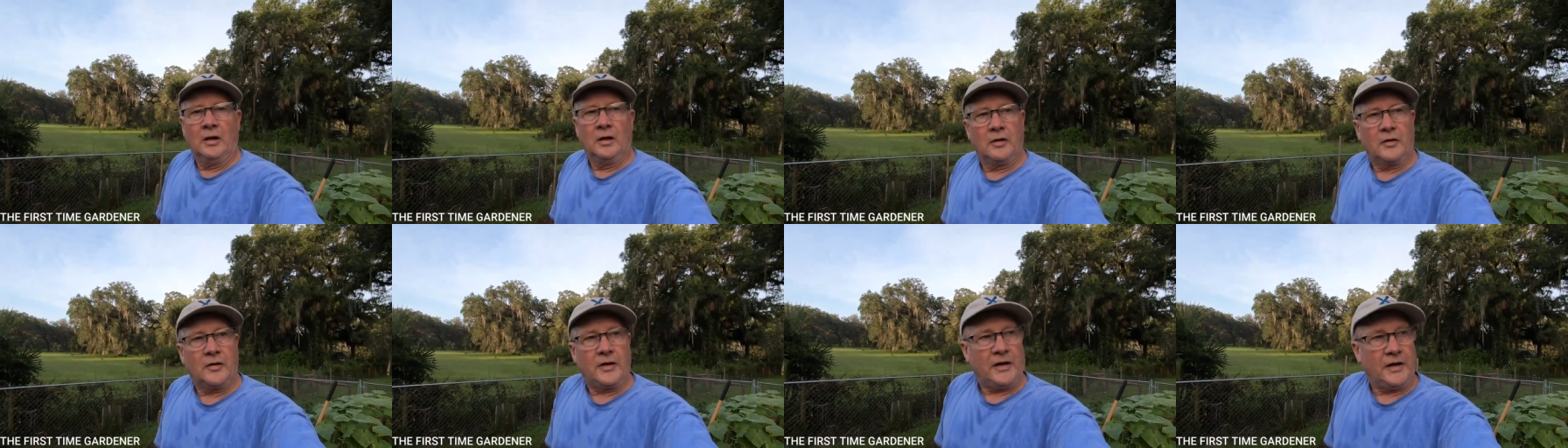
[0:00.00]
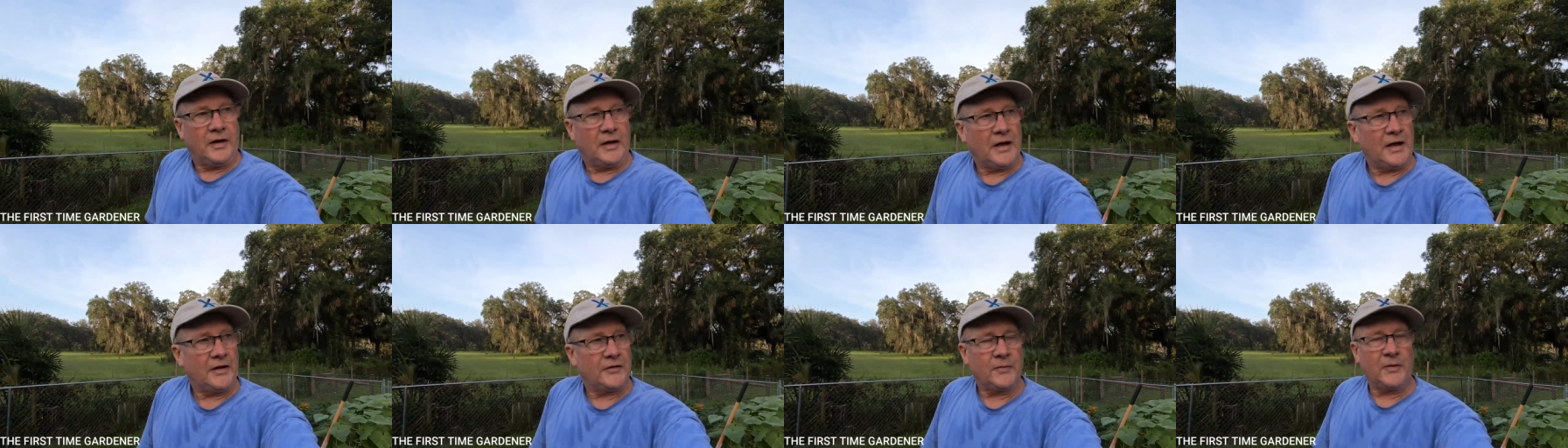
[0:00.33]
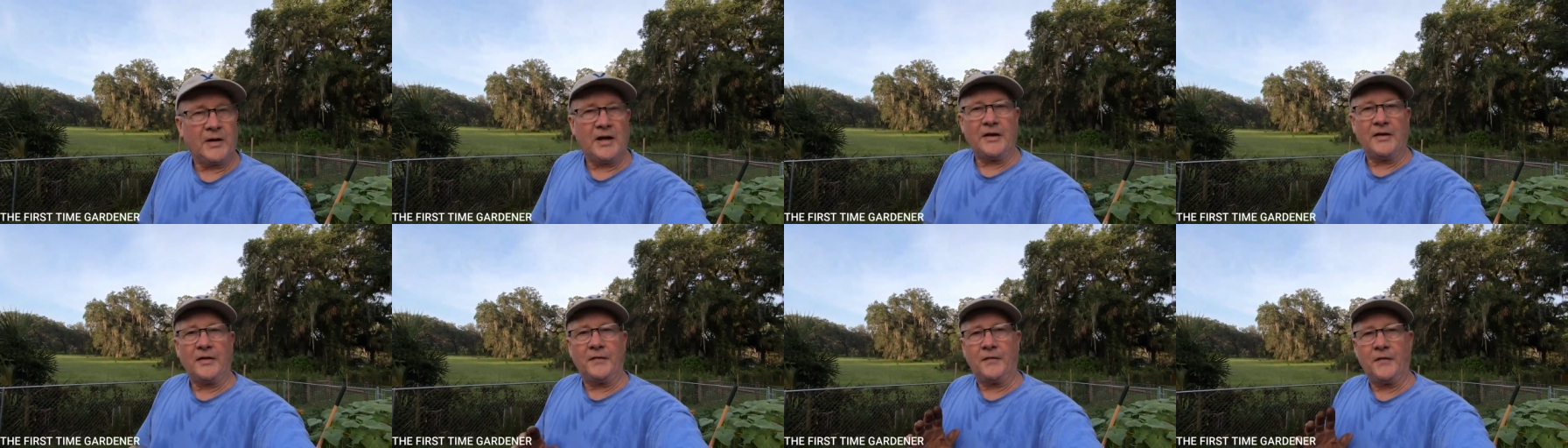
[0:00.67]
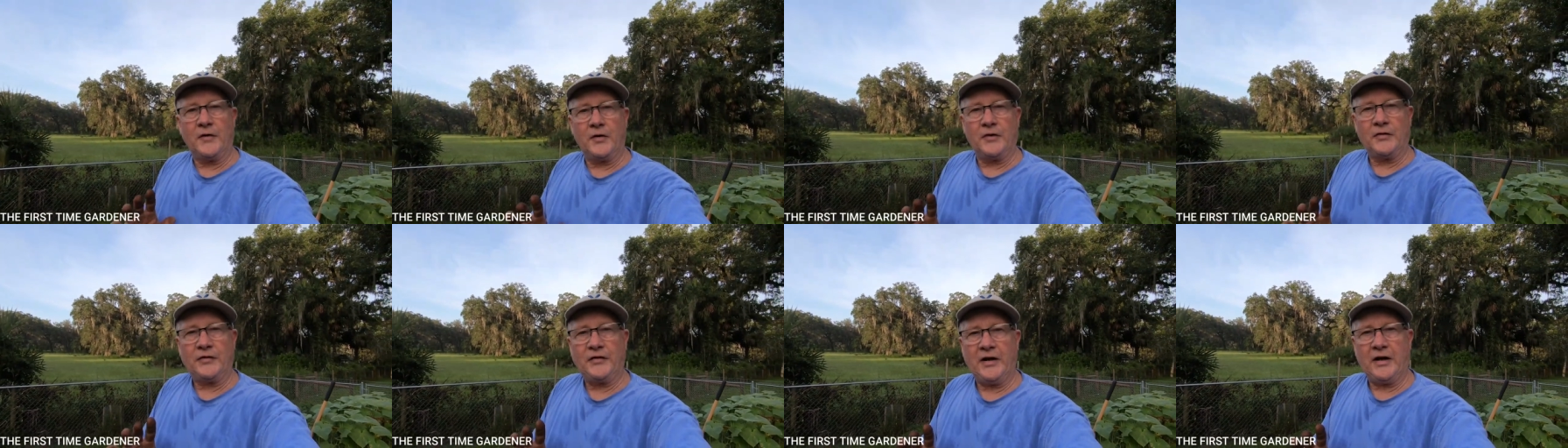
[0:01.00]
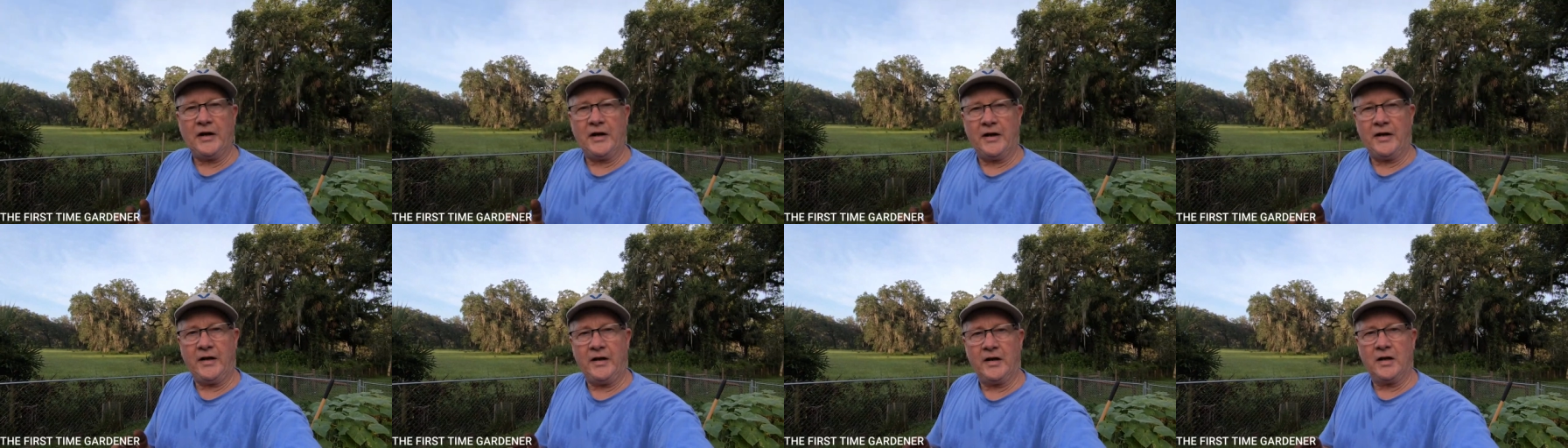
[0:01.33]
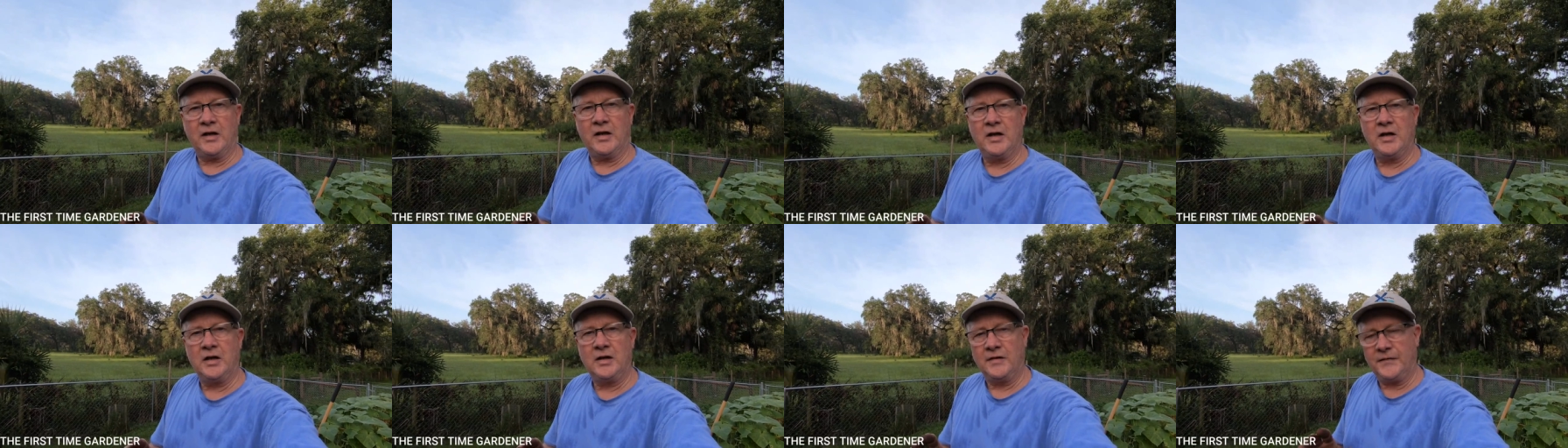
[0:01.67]
Okay guys, we got the first
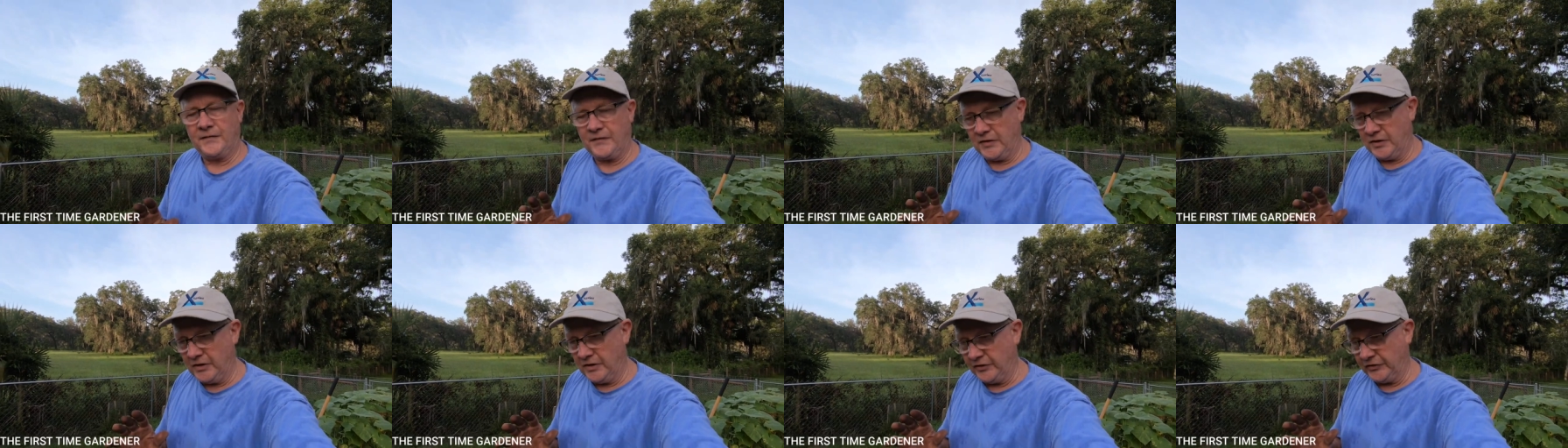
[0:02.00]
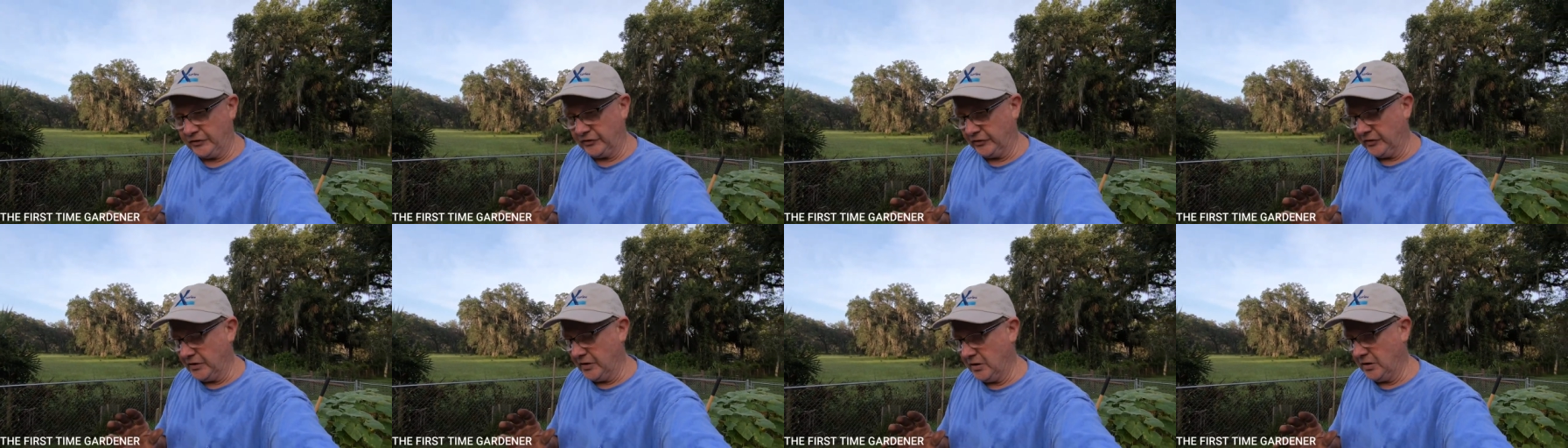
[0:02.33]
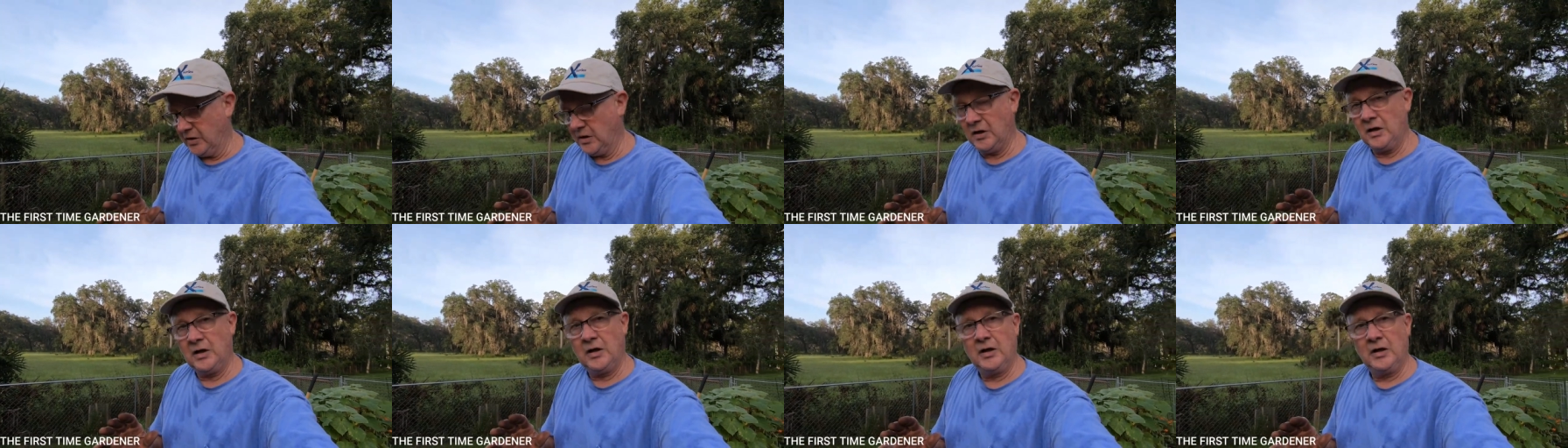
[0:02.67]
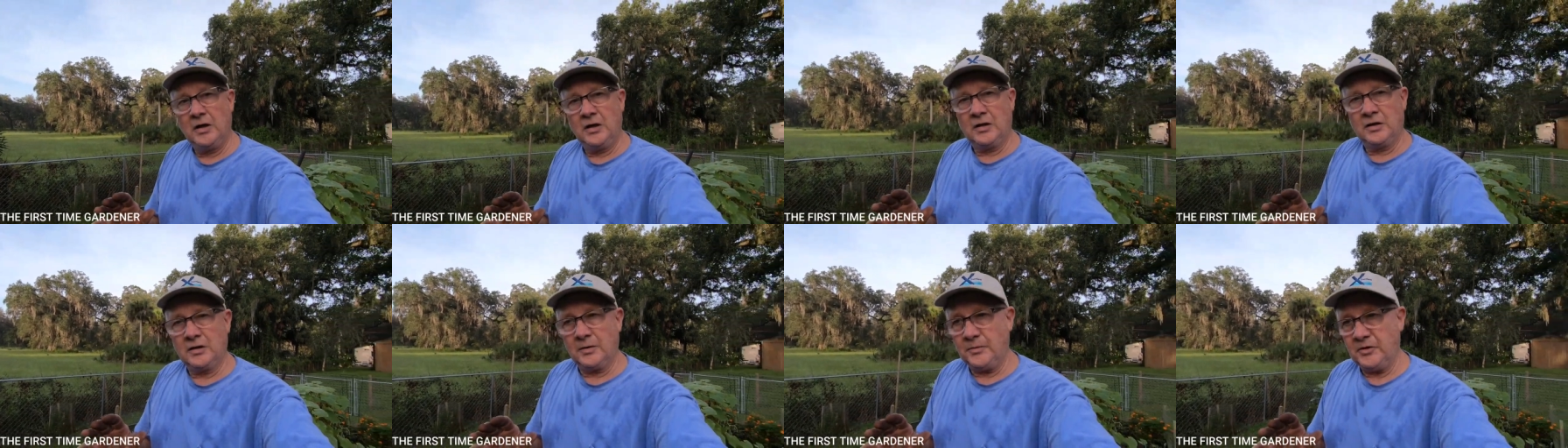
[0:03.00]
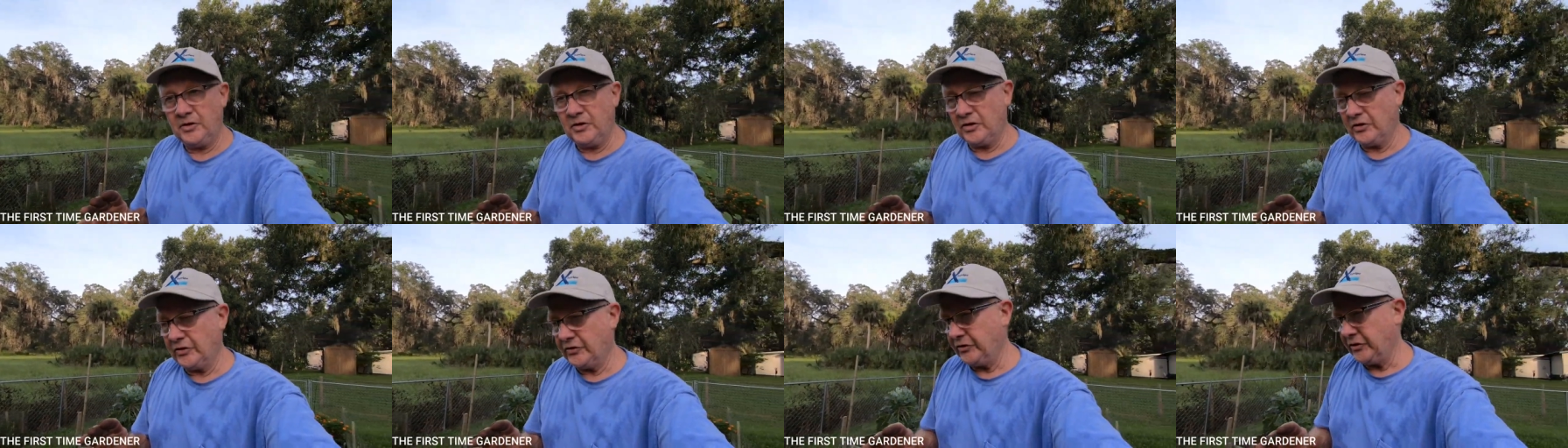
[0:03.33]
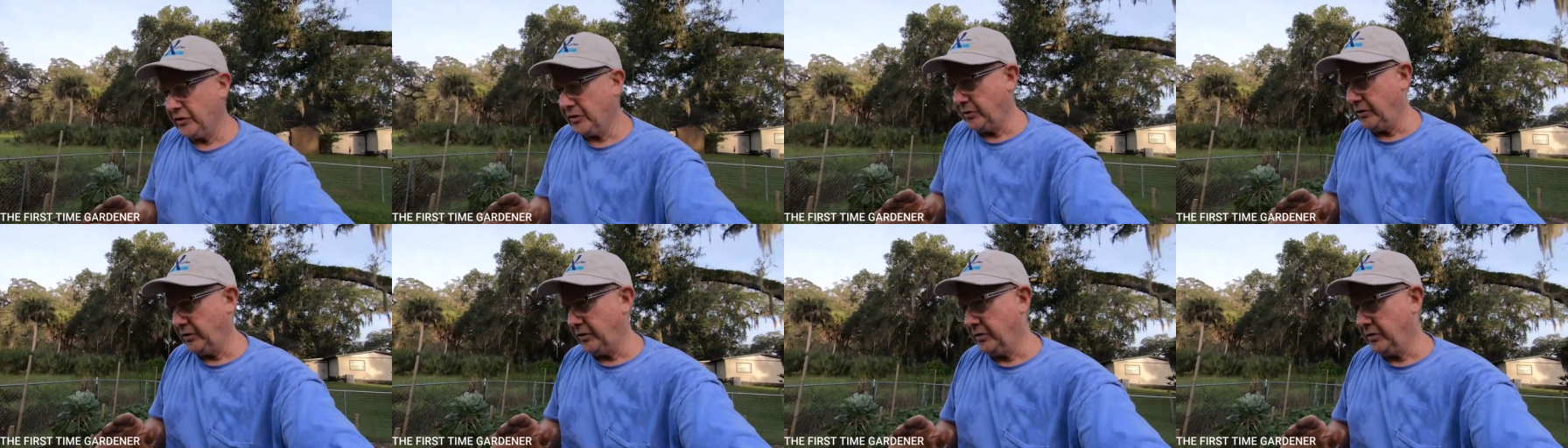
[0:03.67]
area finished. Let me just show